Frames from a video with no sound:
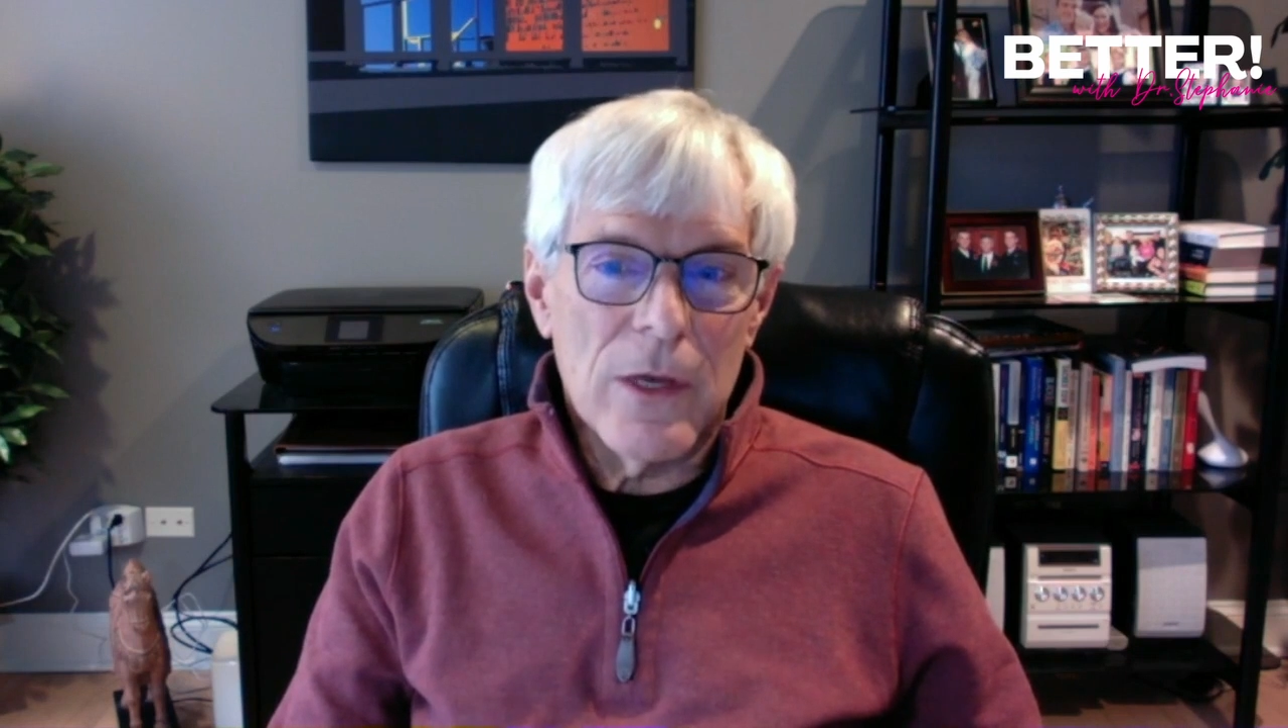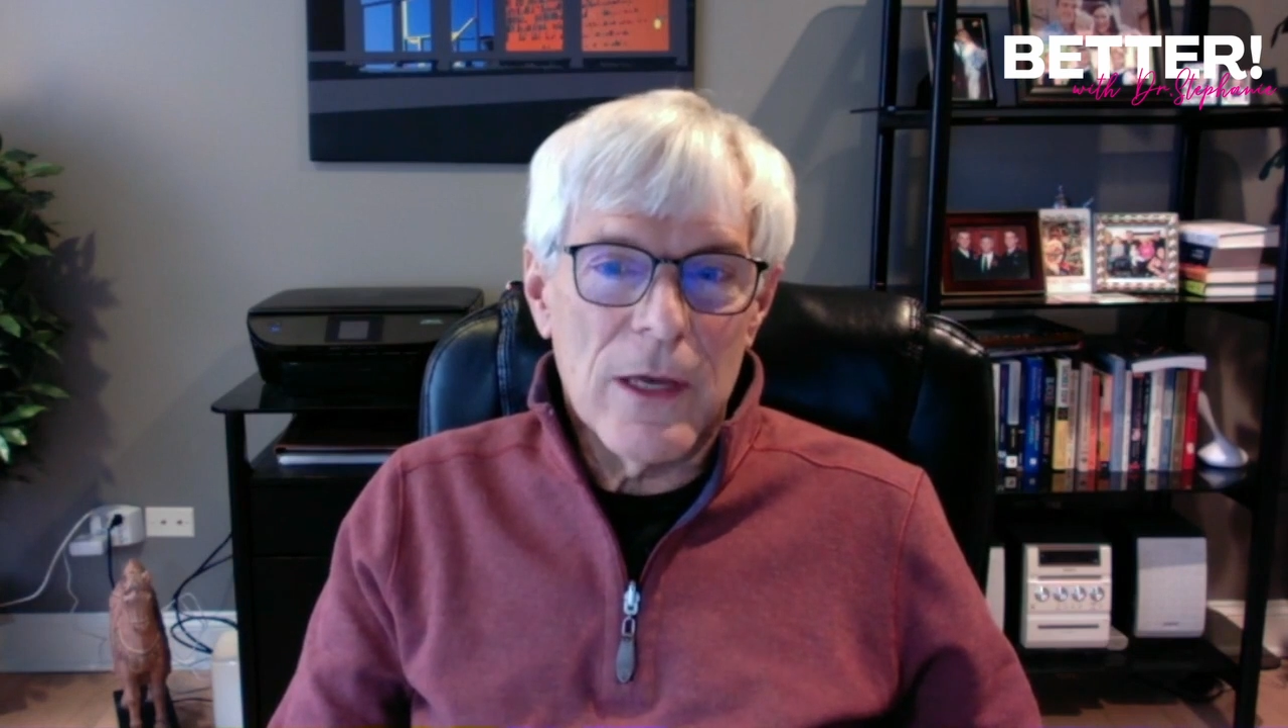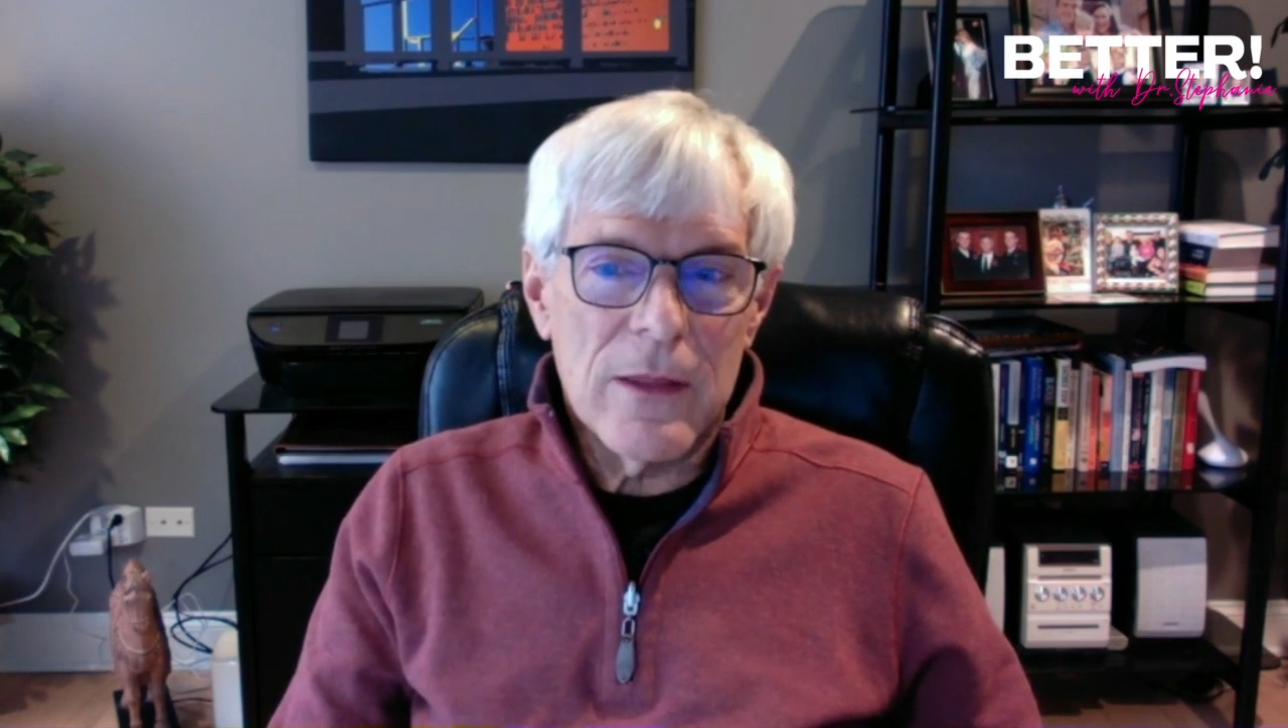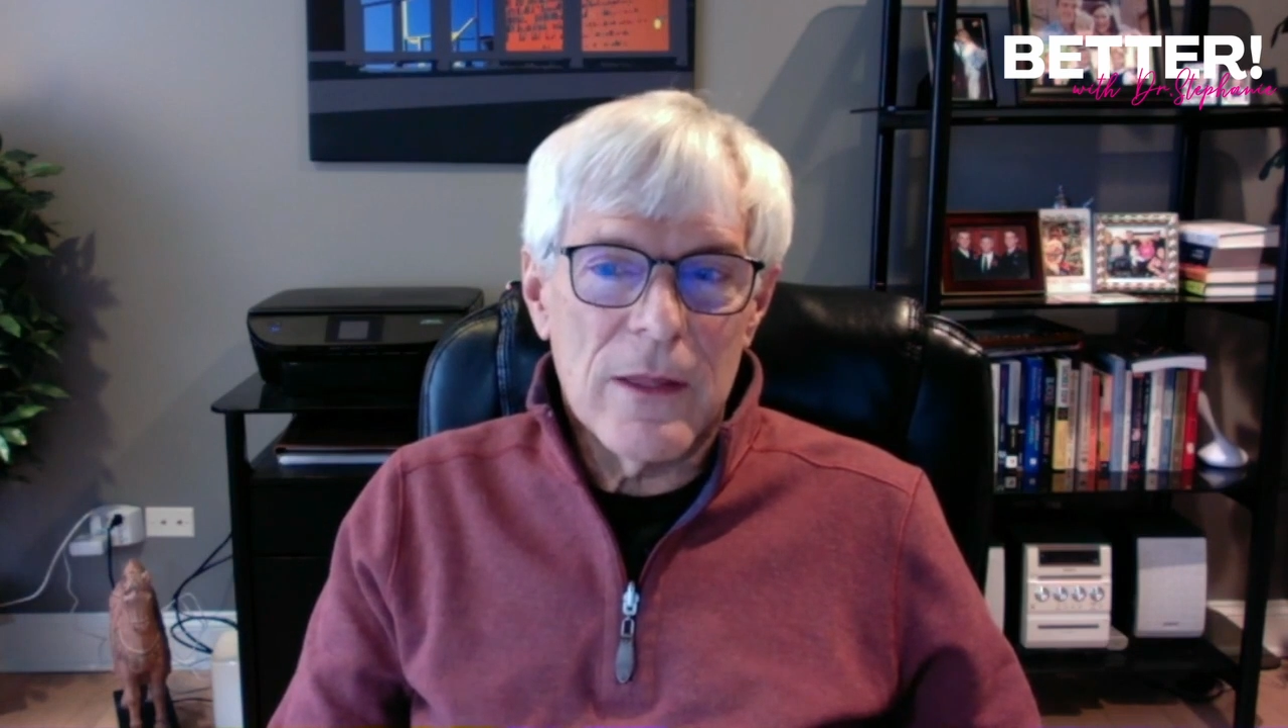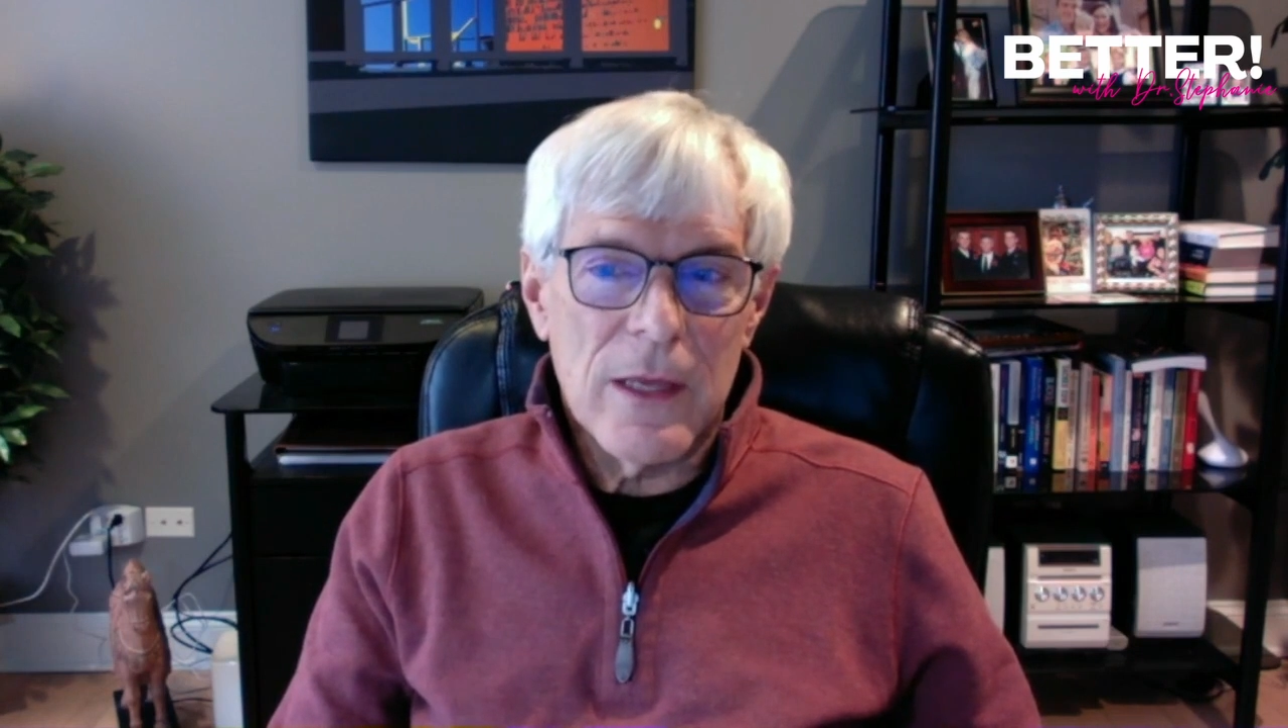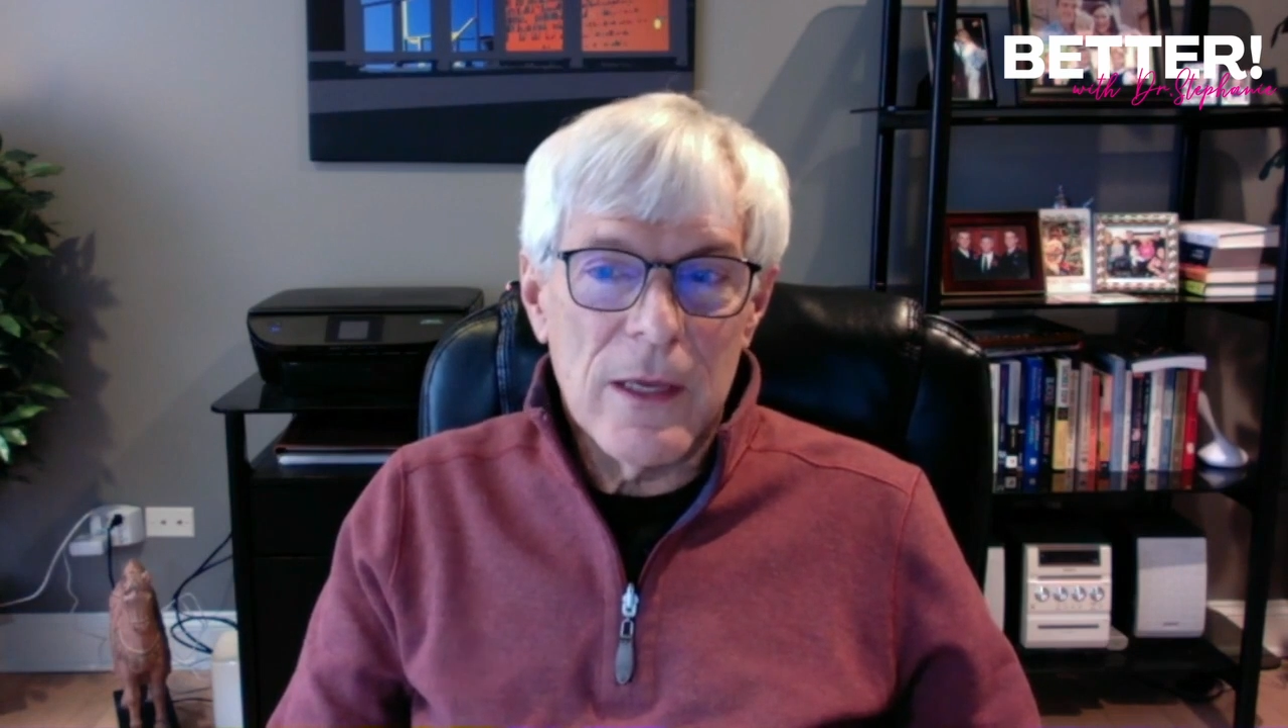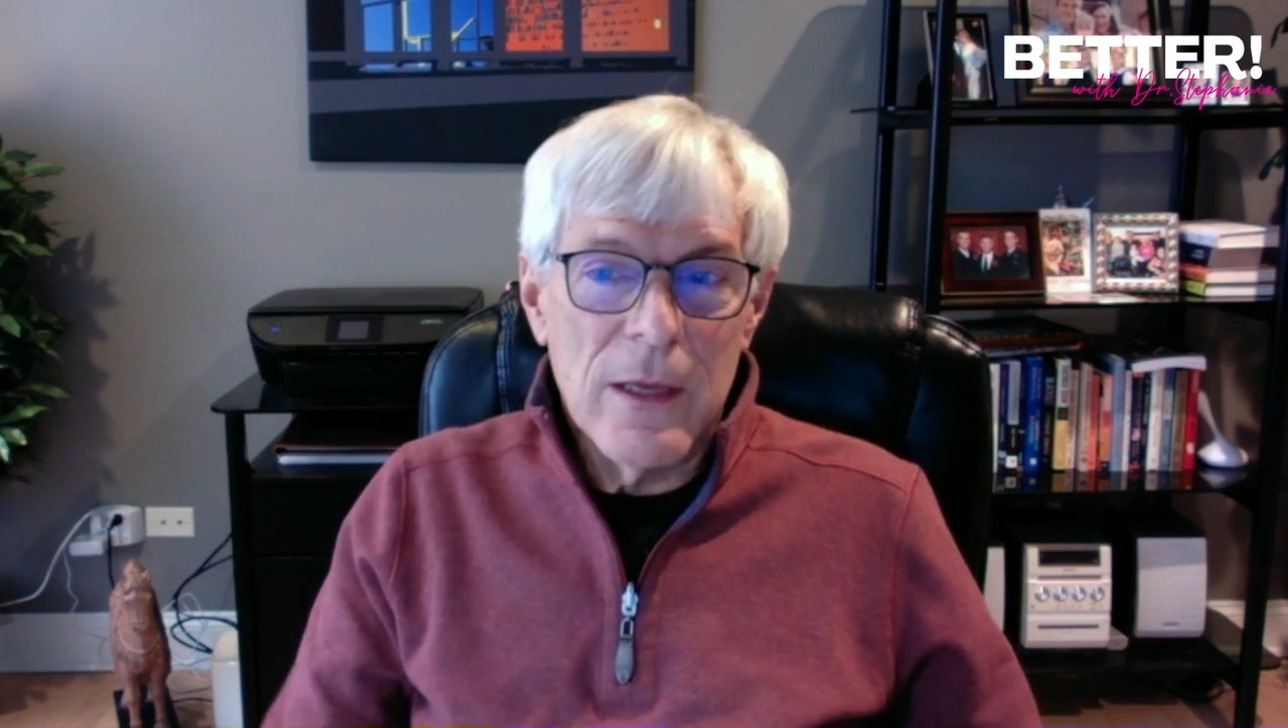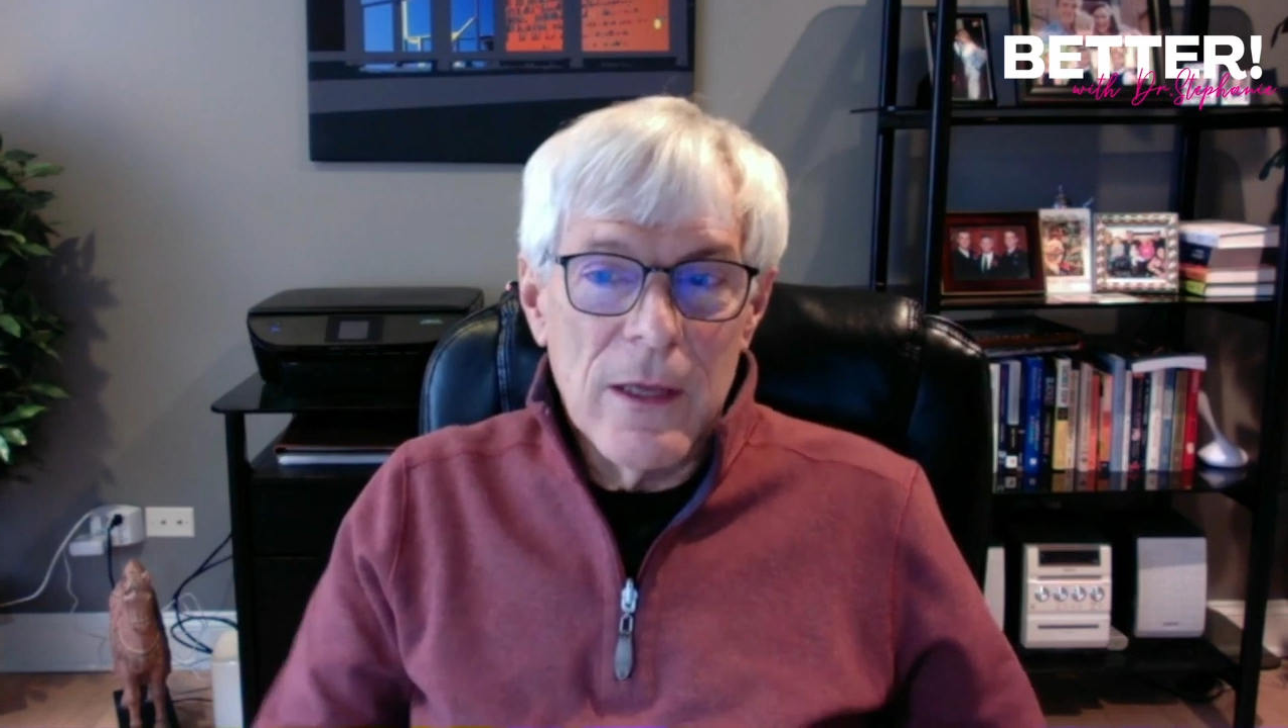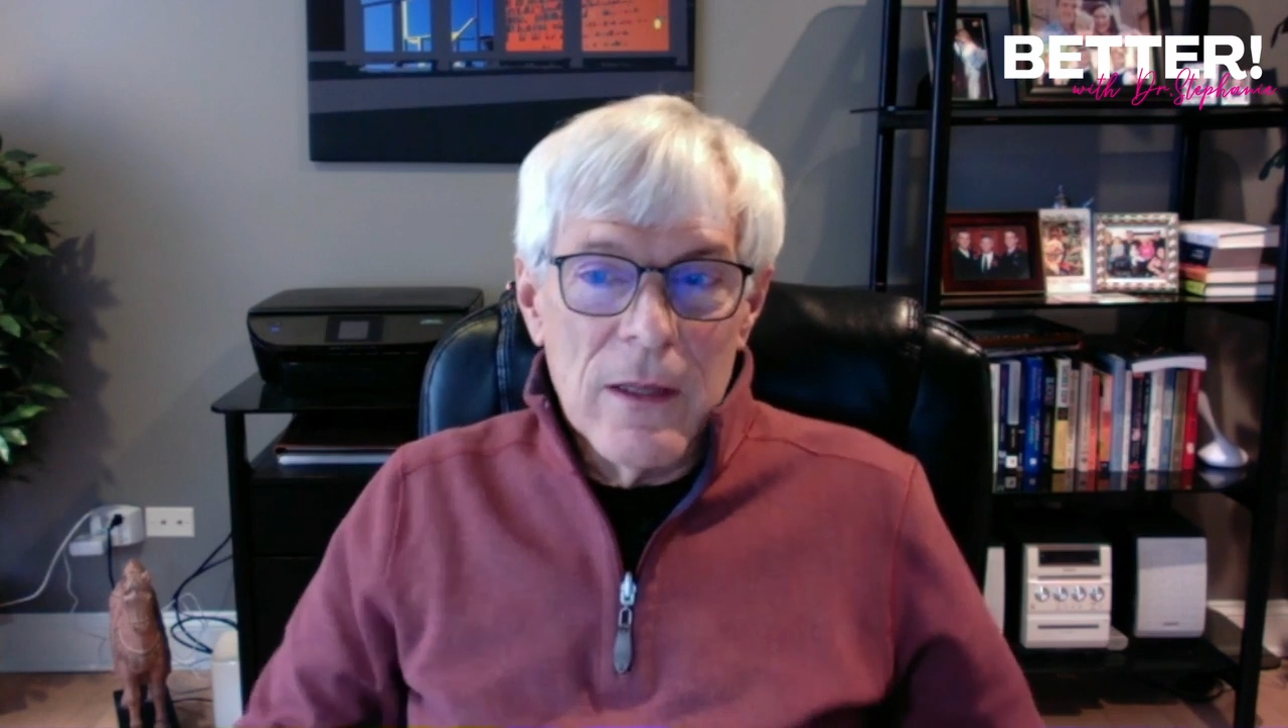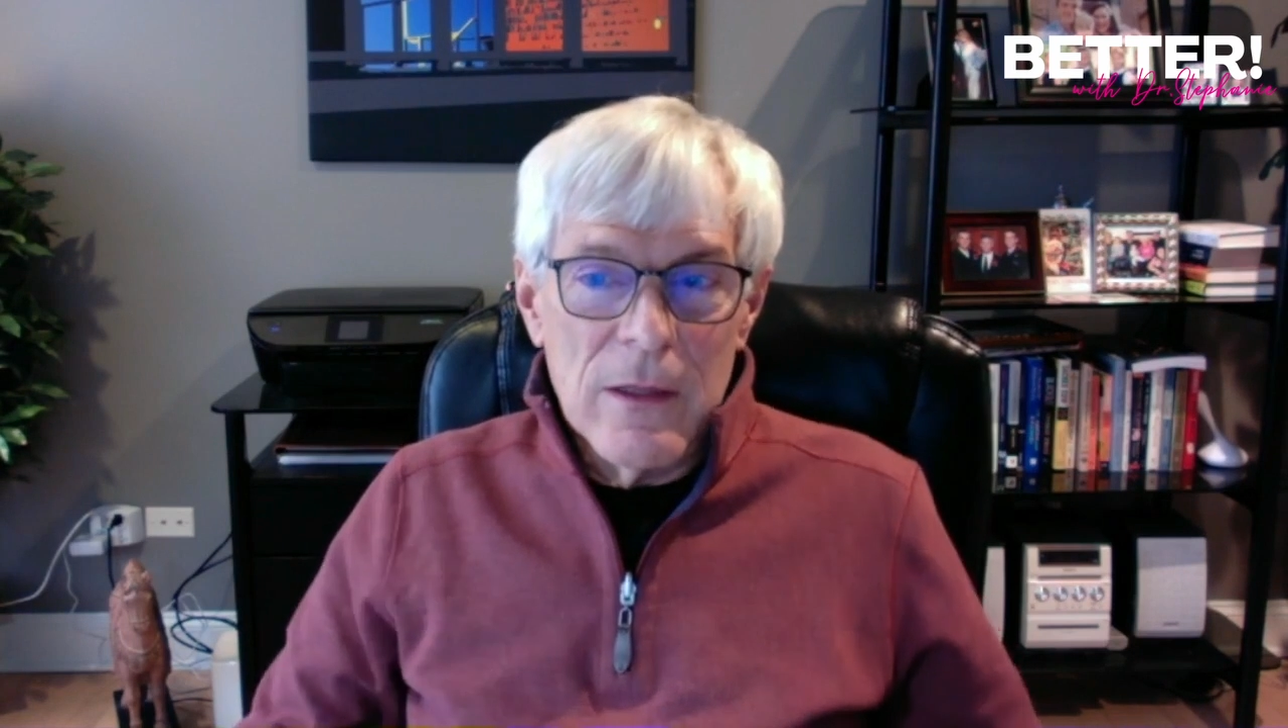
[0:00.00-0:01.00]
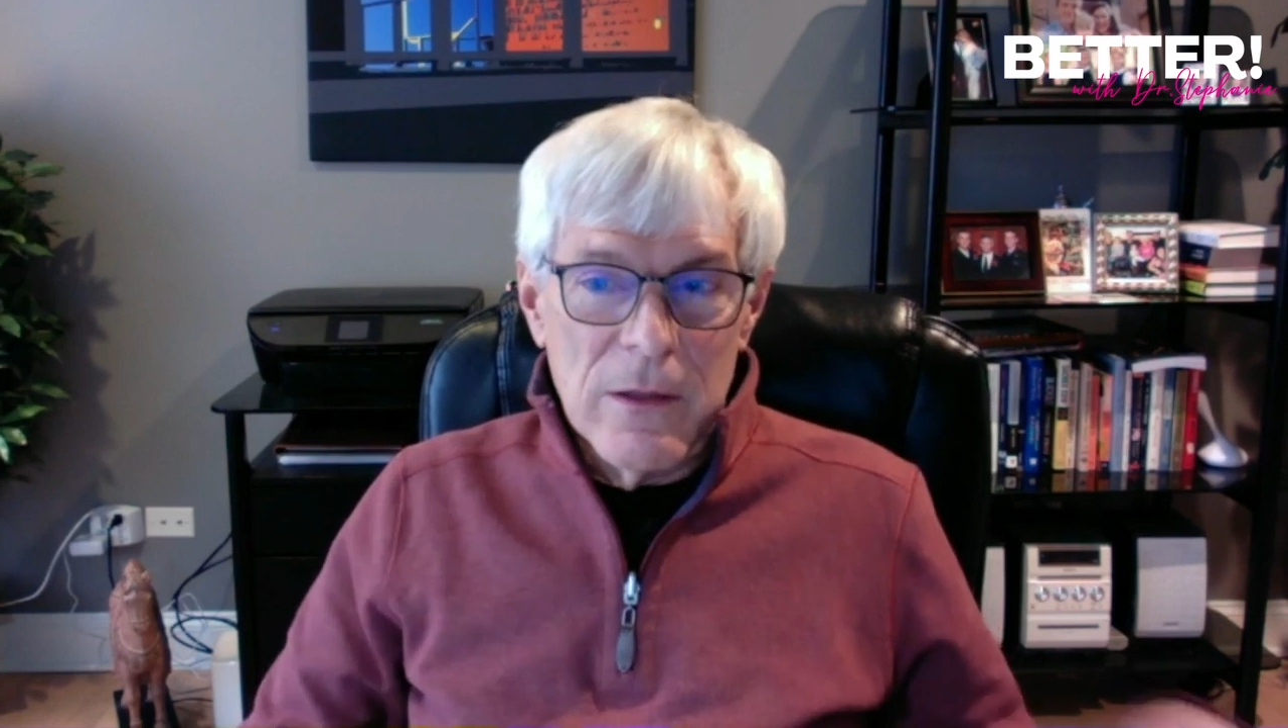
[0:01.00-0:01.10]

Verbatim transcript: get the